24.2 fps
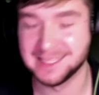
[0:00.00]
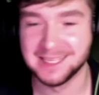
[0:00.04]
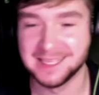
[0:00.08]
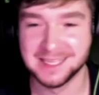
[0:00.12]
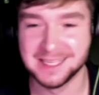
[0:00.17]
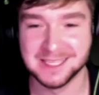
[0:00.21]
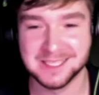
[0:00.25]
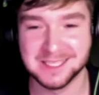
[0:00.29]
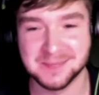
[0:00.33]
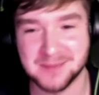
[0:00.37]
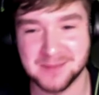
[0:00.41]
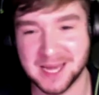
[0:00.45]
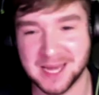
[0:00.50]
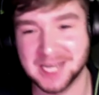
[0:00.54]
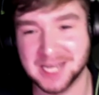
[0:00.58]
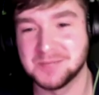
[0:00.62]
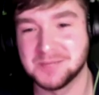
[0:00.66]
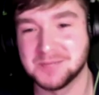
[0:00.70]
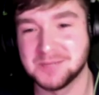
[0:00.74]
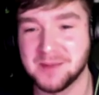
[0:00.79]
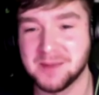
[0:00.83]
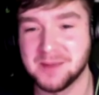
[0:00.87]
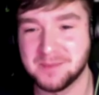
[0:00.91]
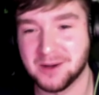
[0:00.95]
manage
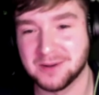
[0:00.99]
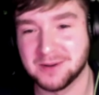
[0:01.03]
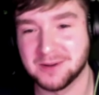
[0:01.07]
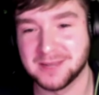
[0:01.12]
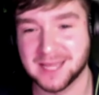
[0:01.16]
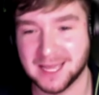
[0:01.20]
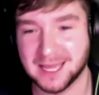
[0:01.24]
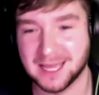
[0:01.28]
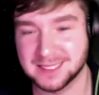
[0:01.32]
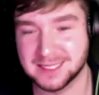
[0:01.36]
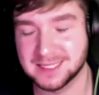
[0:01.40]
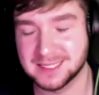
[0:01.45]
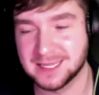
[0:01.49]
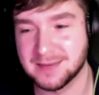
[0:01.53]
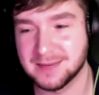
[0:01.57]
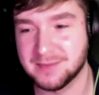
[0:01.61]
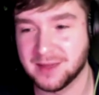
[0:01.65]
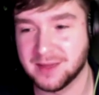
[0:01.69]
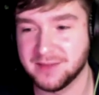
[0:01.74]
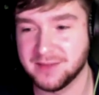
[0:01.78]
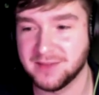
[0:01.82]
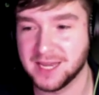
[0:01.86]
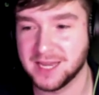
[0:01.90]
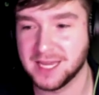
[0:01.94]
my podcast and
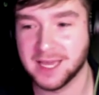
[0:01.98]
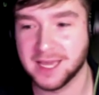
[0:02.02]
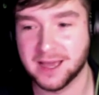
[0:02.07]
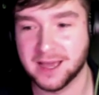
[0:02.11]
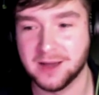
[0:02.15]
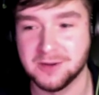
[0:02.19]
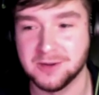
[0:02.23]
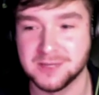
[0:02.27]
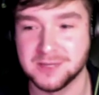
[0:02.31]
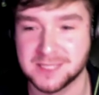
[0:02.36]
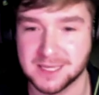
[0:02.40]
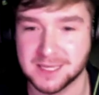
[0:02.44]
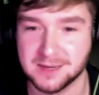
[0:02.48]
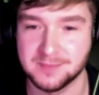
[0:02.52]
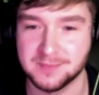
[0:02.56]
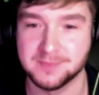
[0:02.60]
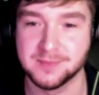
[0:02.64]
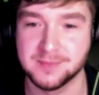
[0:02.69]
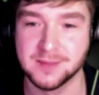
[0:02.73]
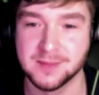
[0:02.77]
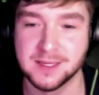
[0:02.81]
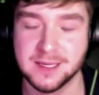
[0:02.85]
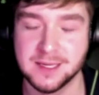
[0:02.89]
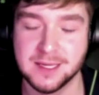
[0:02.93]
my videos and
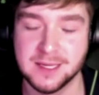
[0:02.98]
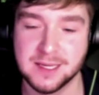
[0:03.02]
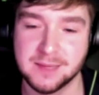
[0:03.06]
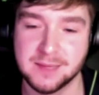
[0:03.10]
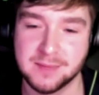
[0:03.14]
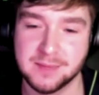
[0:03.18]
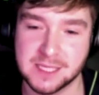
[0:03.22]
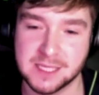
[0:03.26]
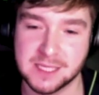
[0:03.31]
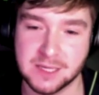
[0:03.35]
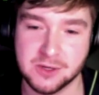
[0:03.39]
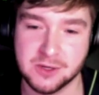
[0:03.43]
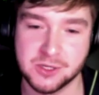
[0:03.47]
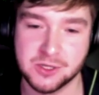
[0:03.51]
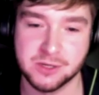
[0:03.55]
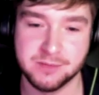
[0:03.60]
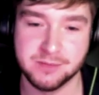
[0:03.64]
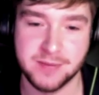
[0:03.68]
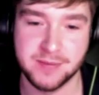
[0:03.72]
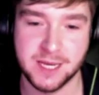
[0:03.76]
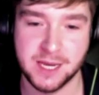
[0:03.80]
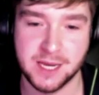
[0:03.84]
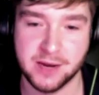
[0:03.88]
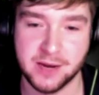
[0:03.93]
my social
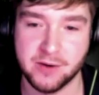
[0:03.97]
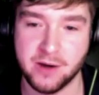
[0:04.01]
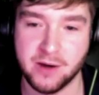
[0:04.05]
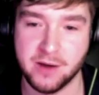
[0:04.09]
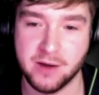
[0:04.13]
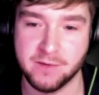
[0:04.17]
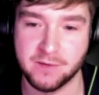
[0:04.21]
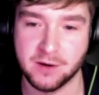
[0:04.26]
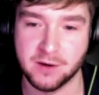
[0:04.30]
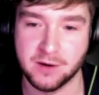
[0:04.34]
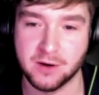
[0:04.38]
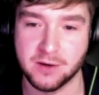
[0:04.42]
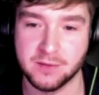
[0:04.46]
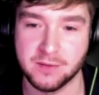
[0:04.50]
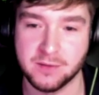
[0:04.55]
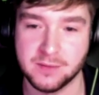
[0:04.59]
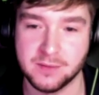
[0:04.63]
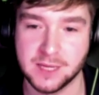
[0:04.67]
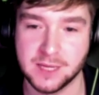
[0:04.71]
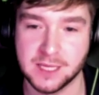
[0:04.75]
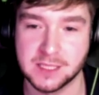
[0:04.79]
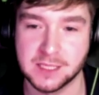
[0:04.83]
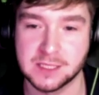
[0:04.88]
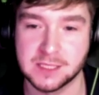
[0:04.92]
media over on
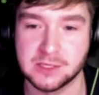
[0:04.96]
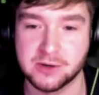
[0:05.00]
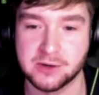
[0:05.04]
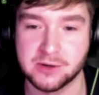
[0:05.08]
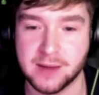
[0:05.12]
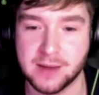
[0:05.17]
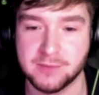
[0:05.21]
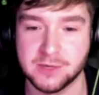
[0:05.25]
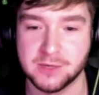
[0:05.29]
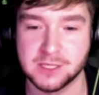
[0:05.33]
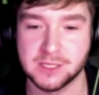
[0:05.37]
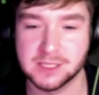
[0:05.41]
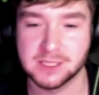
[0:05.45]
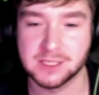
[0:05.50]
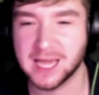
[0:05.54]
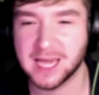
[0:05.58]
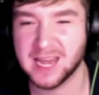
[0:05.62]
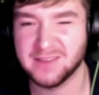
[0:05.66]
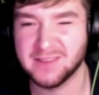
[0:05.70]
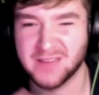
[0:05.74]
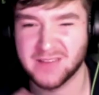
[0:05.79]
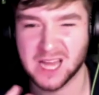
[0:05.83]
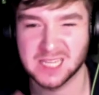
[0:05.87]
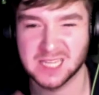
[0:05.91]
Instagram, which kind
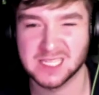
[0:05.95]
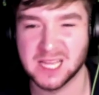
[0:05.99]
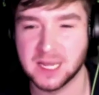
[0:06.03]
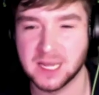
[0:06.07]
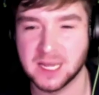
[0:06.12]
of acts like a